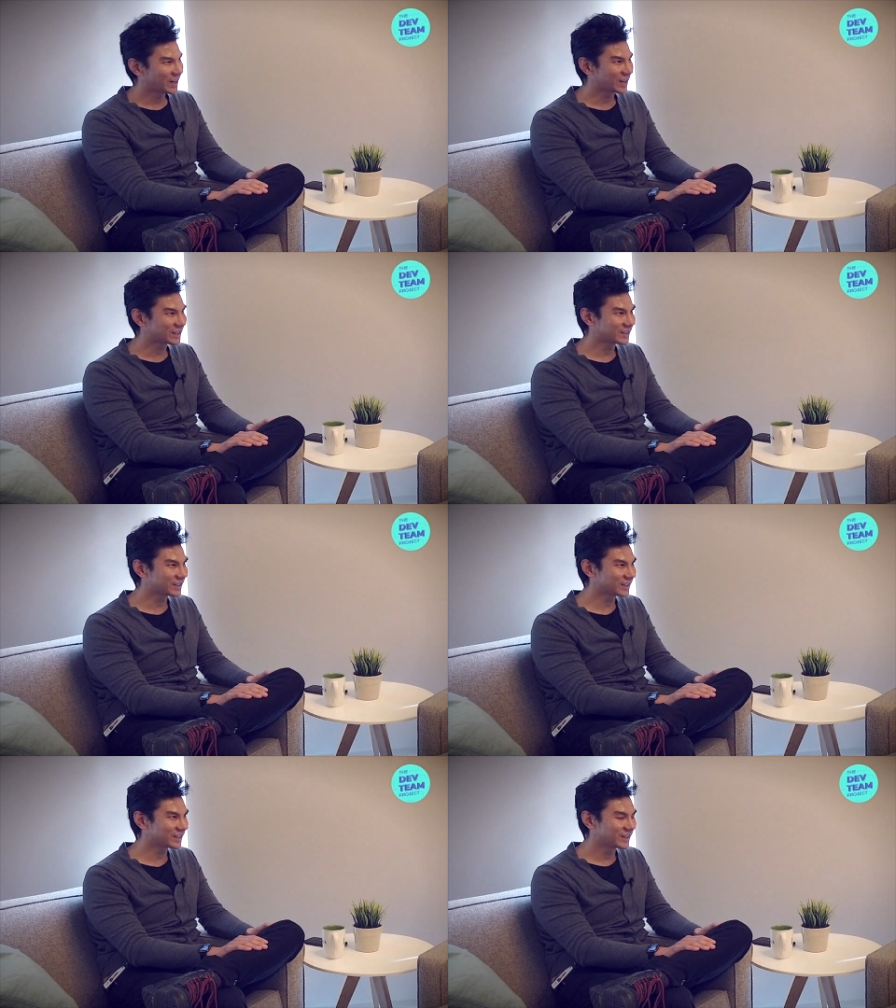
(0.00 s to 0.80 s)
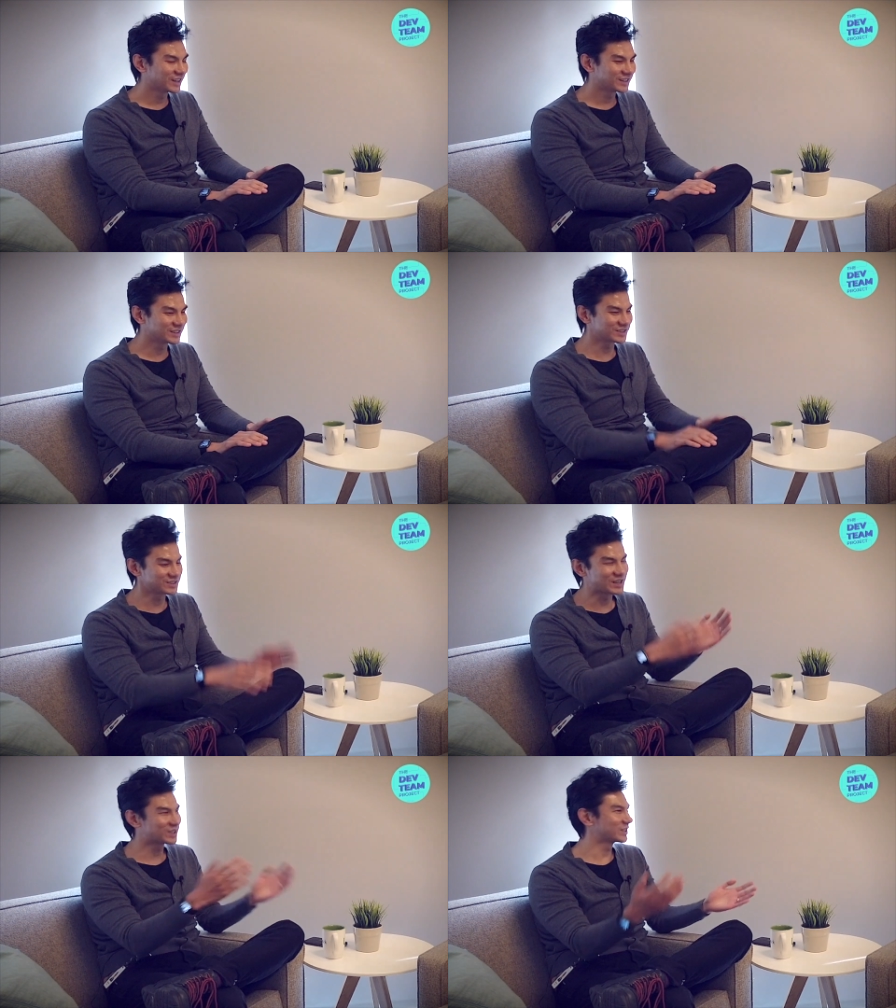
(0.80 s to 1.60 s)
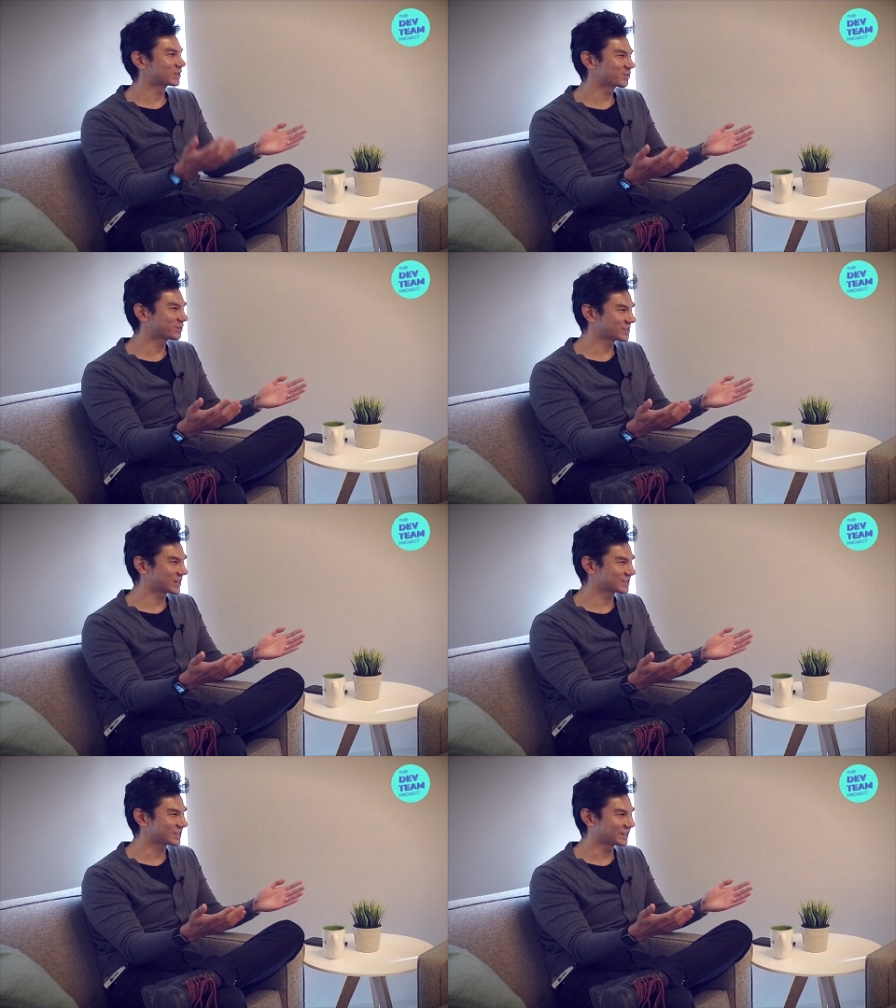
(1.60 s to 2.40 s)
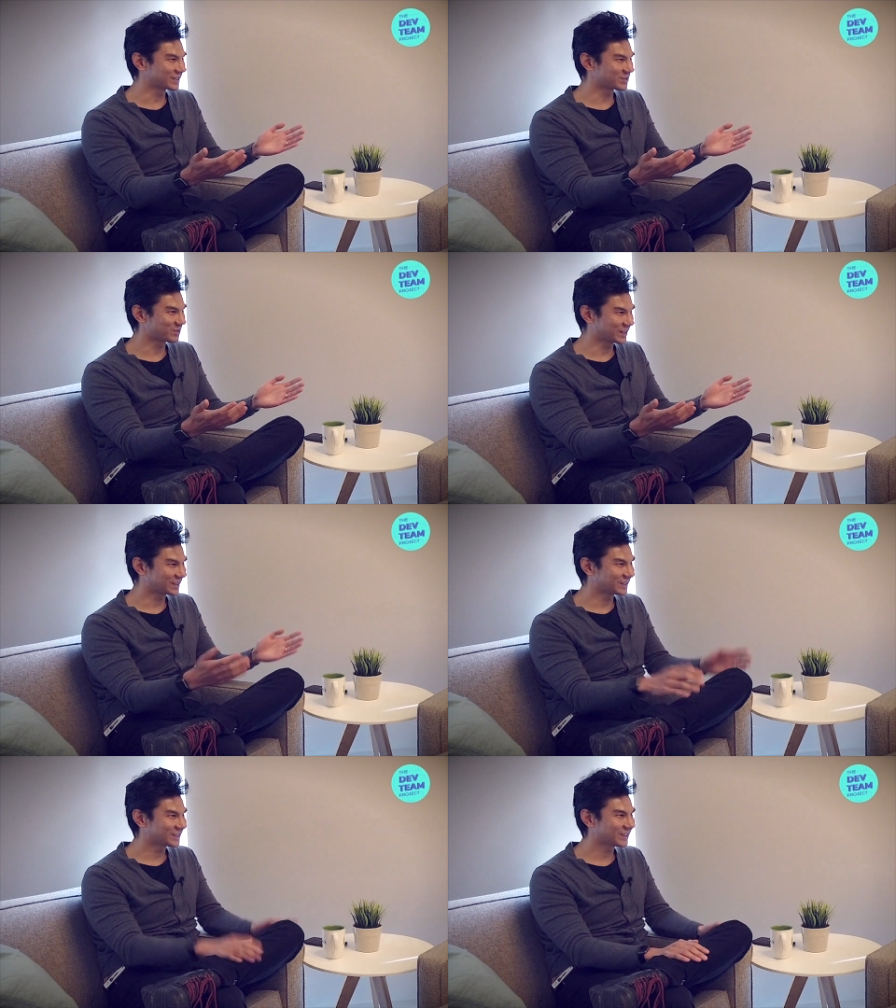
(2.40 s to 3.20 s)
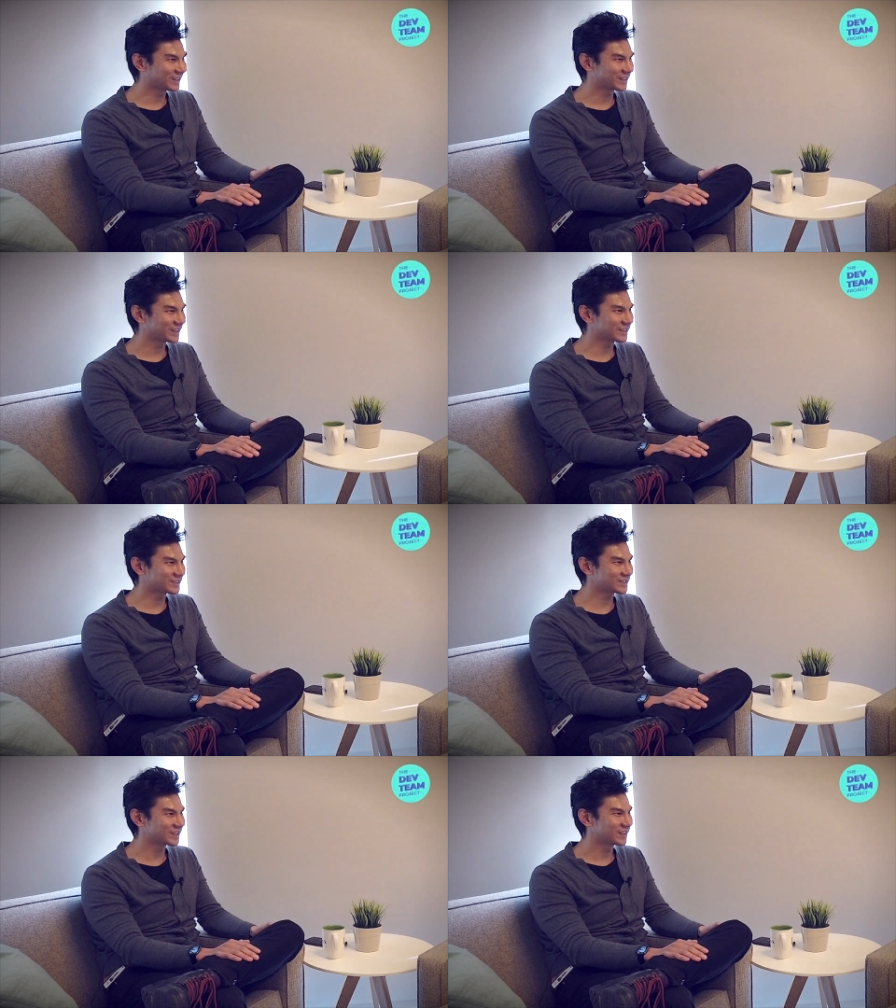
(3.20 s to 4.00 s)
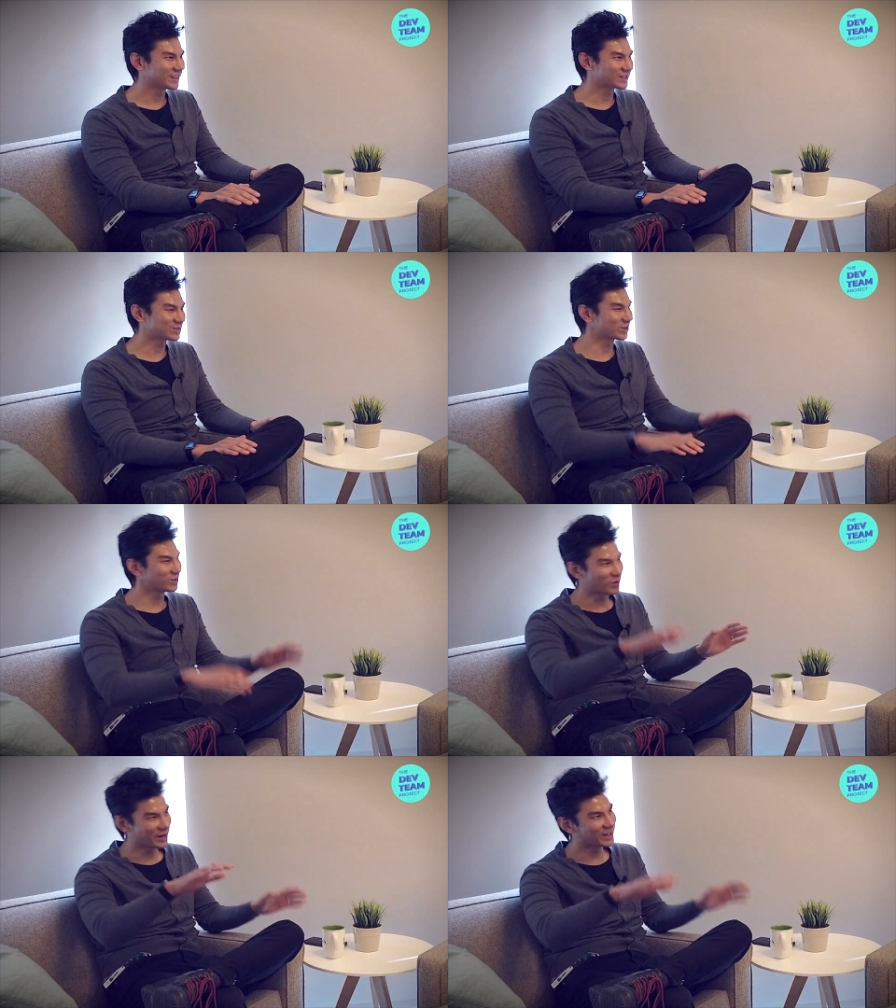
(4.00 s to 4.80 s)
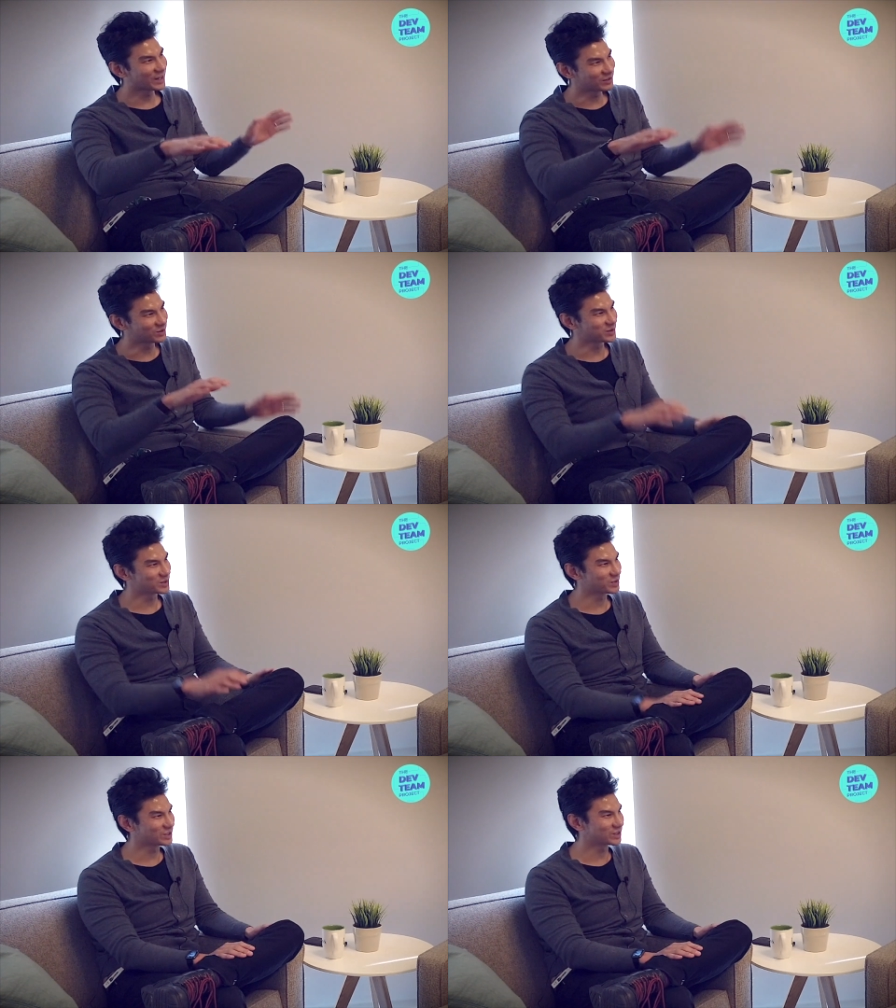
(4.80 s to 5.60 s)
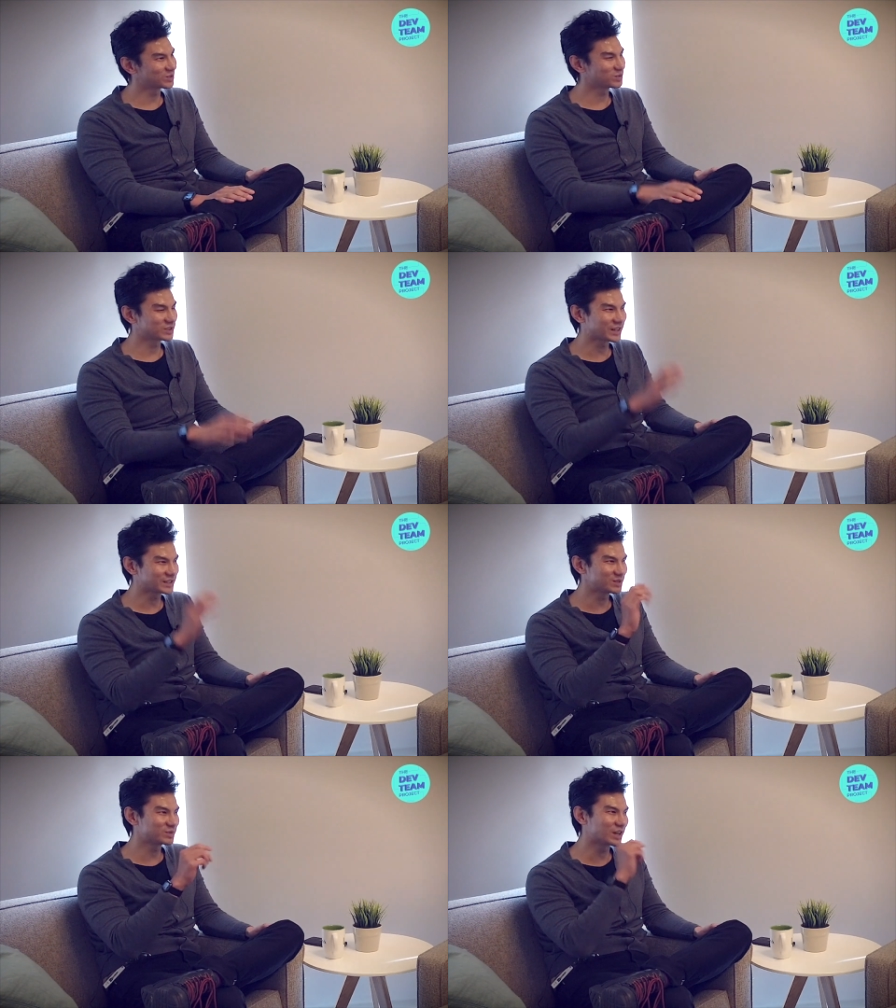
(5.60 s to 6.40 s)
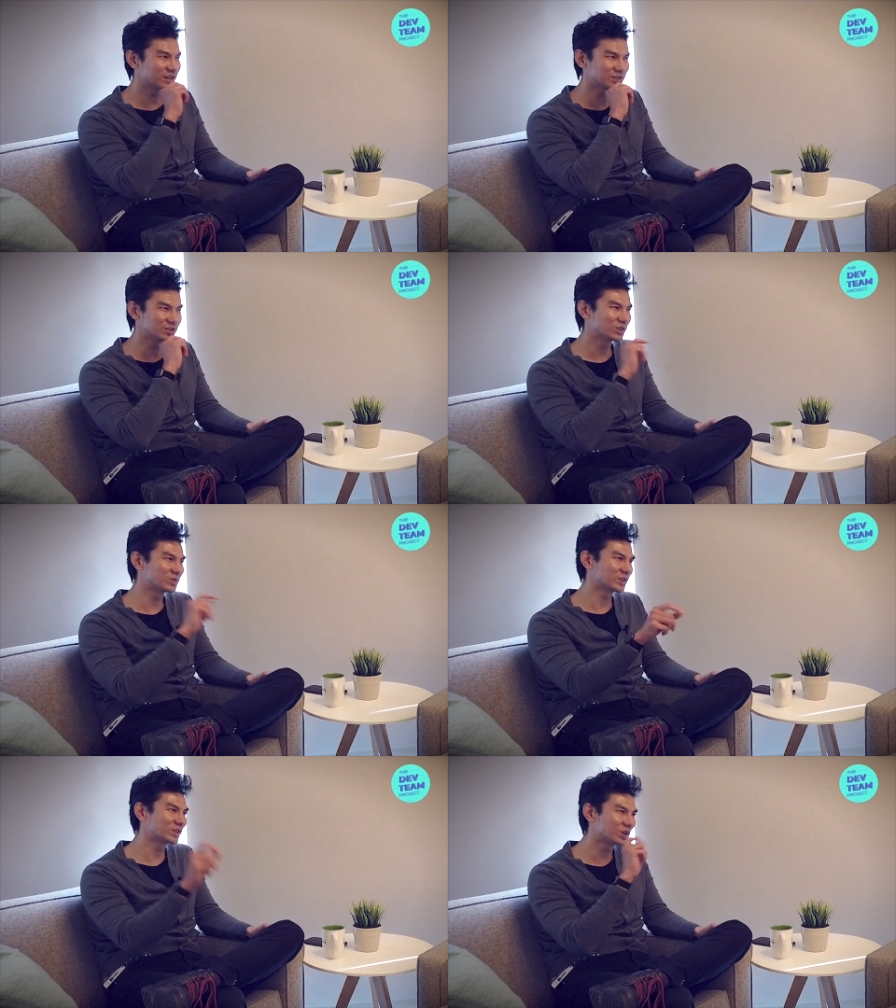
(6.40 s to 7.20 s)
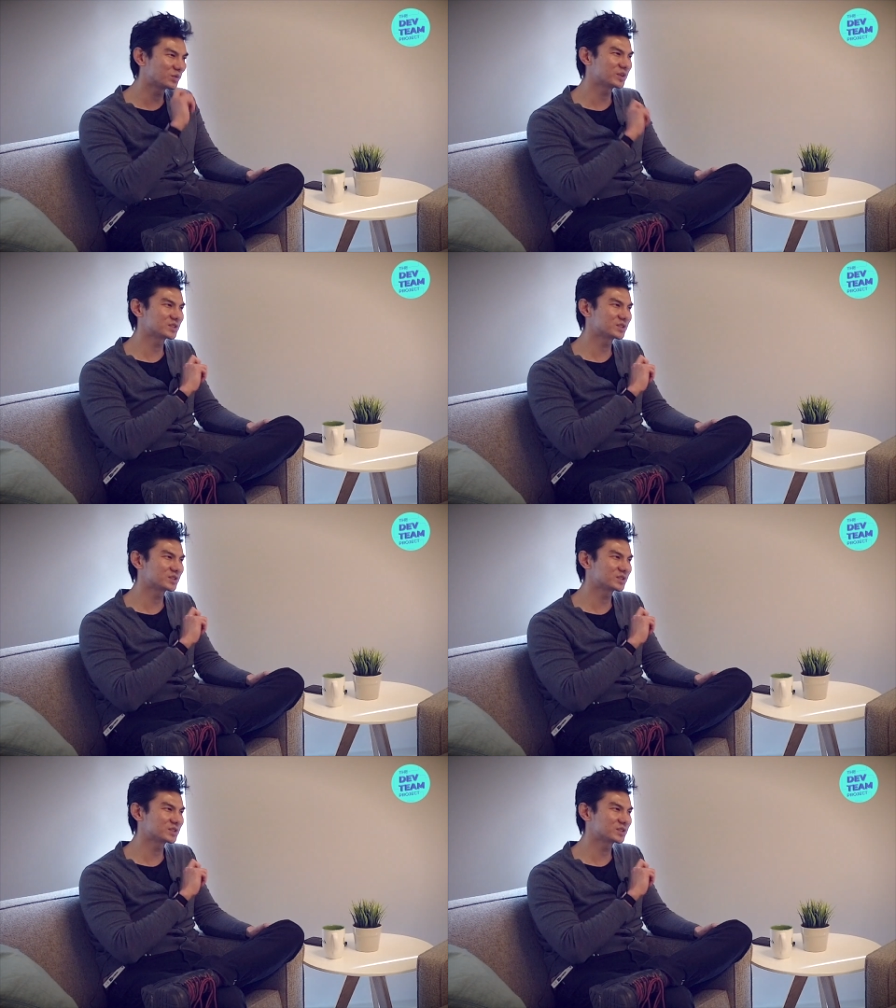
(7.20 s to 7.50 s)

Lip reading: And I think this is not a precise science, right? Mm-hmm. It's sort of weighing everyone's opinion, but like deep down you go, like, you know,